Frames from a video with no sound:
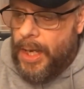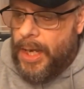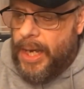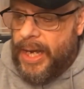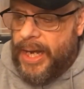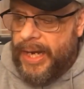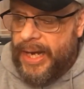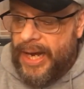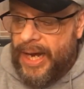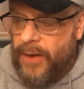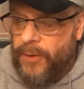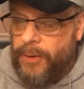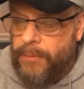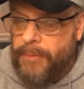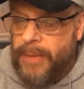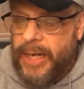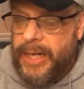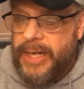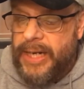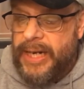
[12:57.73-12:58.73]
and now the
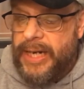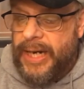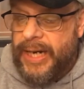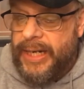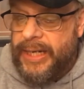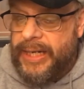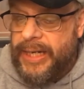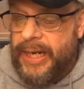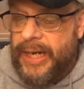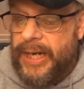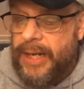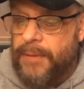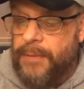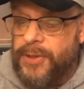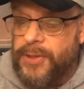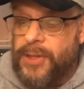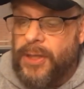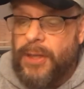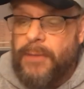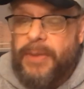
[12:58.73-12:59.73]
Monday night game
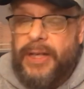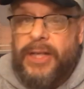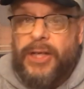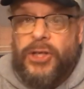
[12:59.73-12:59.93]
is going to be the